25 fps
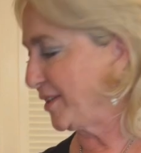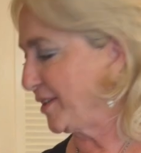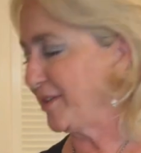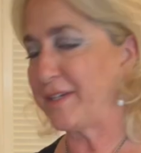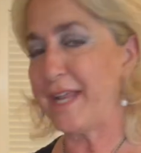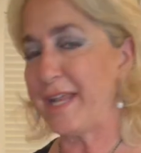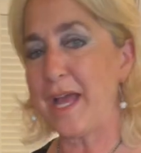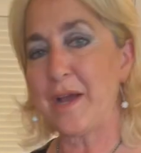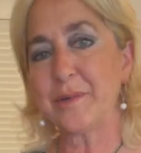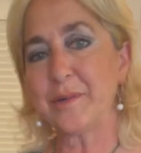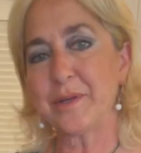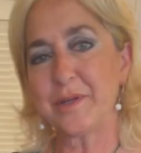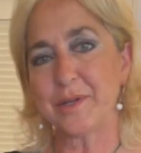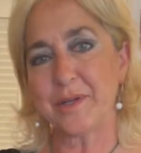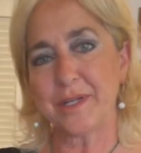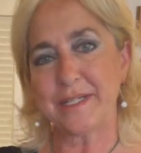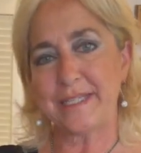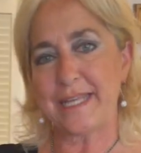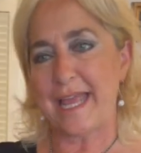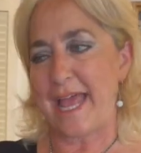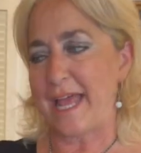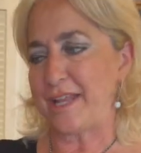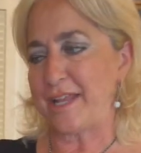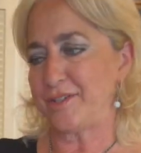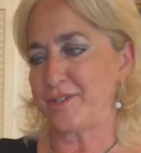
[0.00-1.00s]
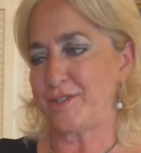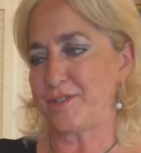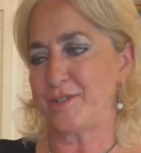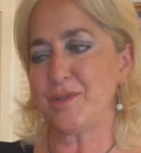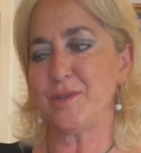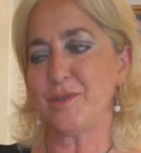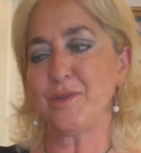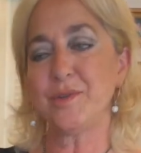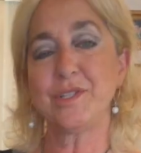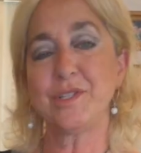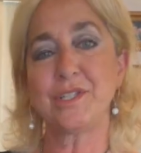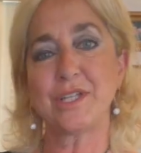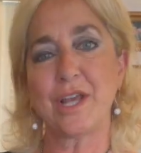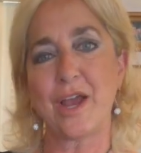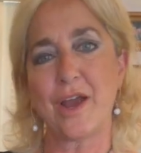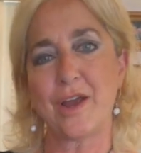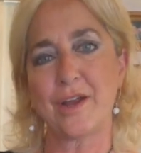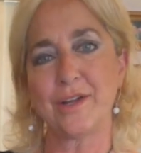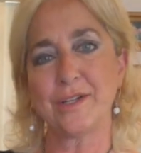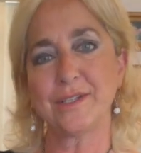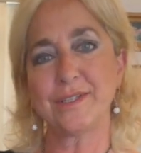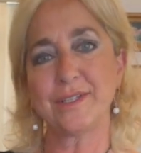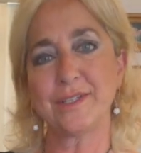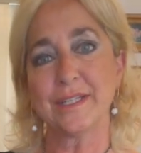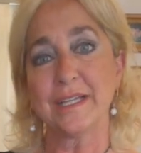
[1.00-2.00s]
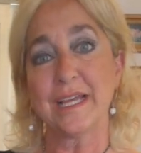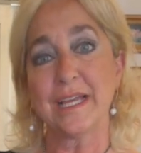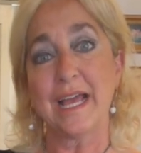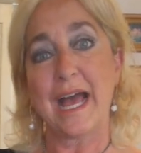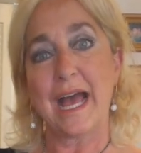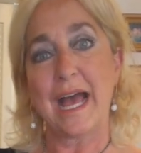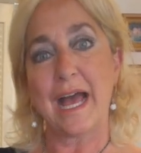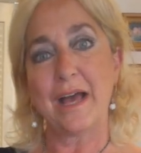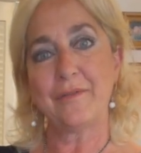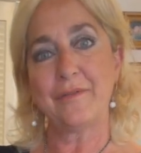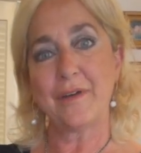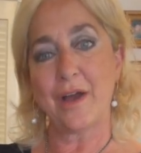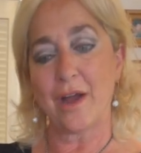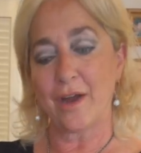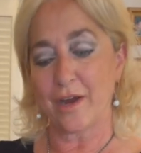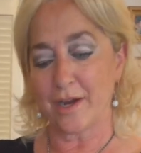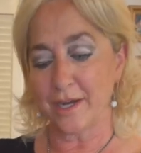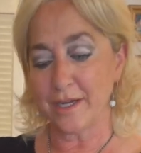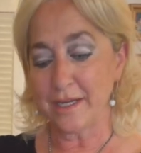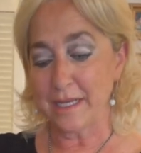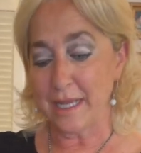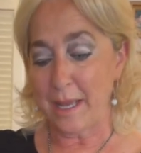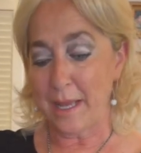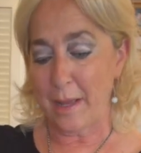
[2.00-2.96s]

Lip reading: now we're going to add 2 jars of our